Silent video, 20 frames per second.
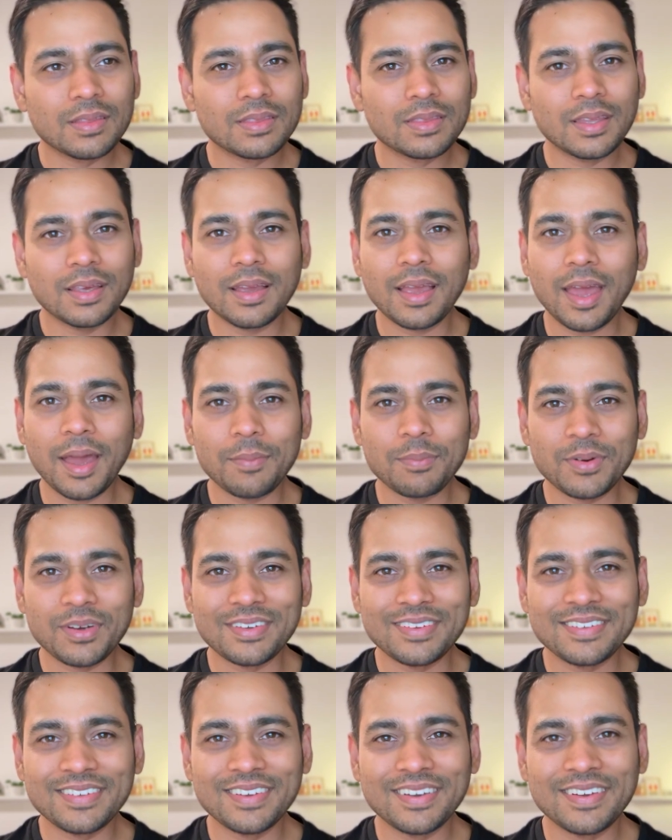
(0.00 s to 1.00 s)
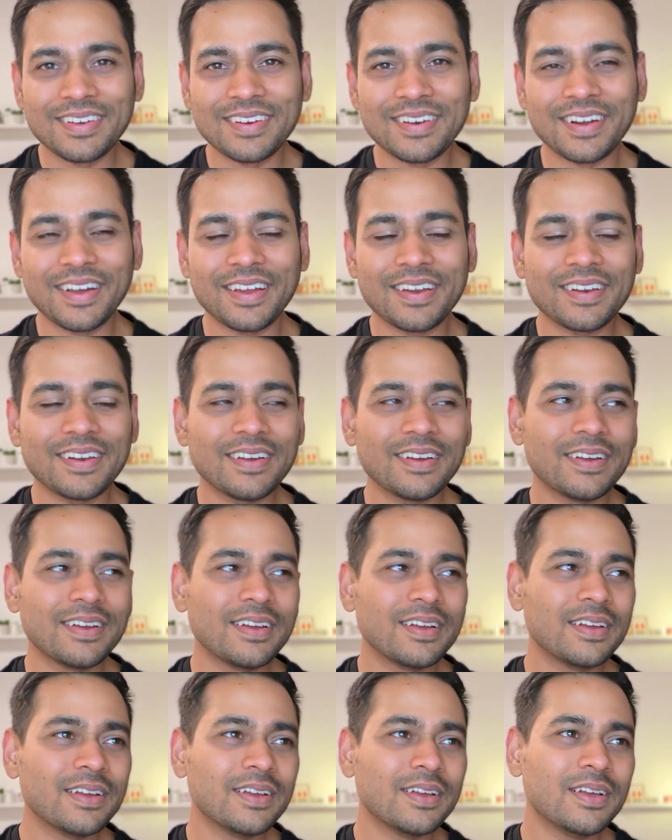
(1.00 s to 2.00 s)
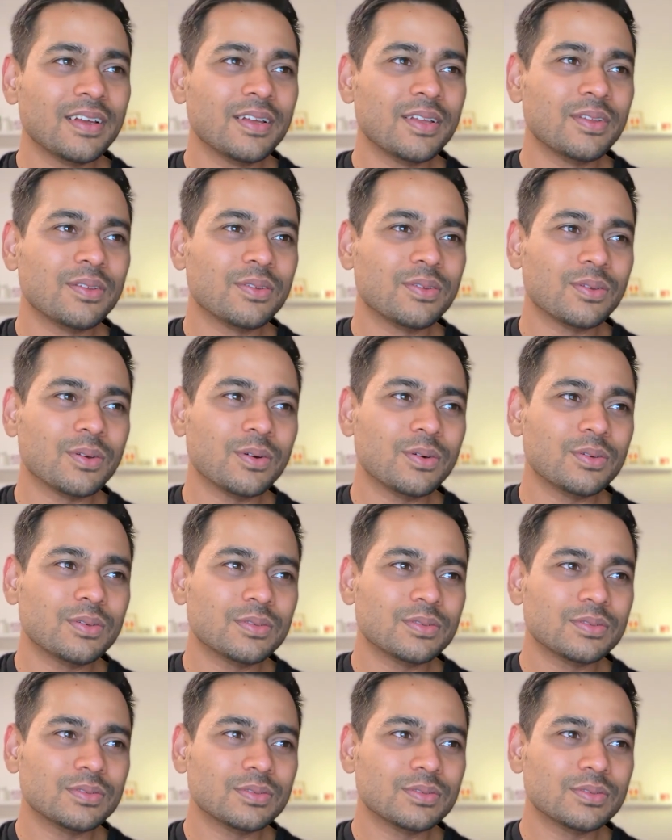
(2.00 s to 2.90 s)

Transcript: thing happen, right? So